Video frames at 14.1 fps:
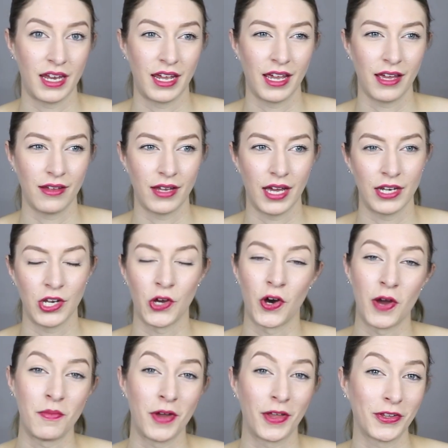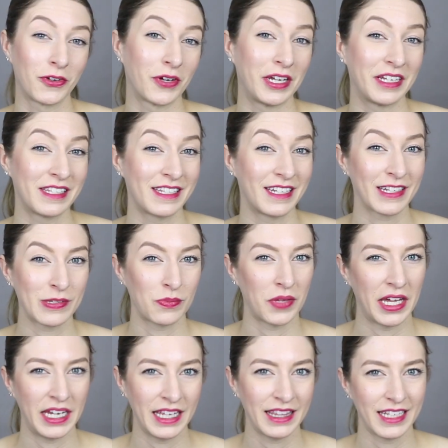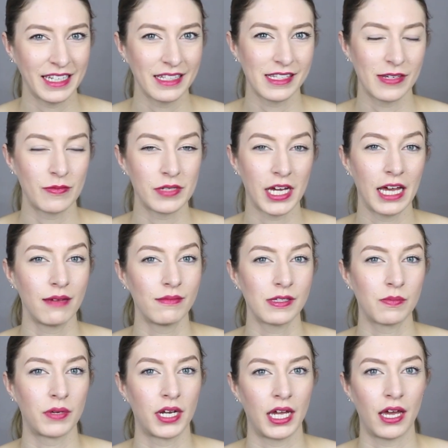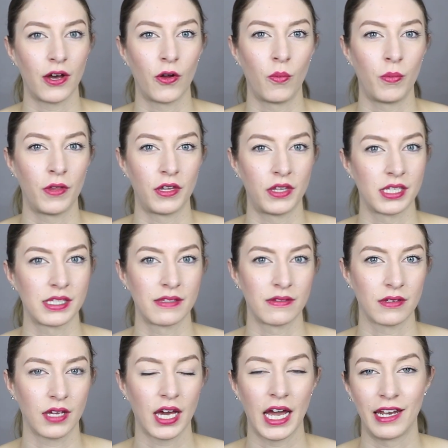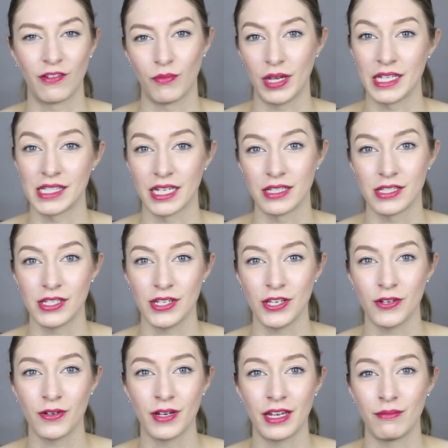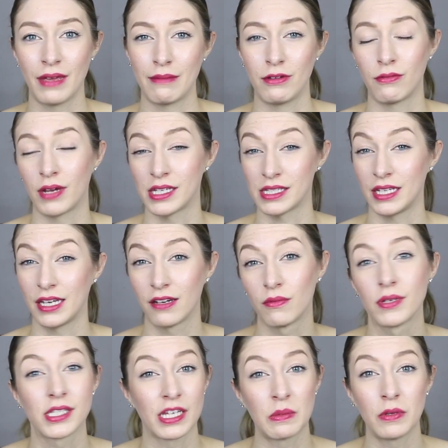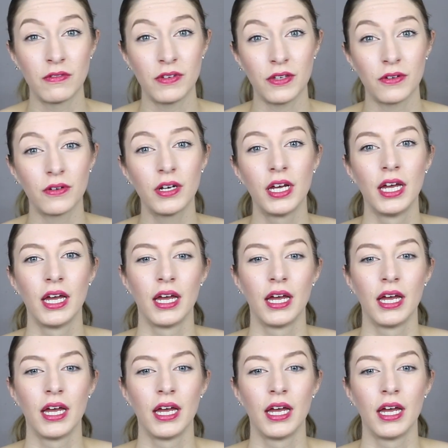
And I know I'm not the greatest at explaining things sometimes, but I hope that this kind of made sense to you and maybe resonated with some of you.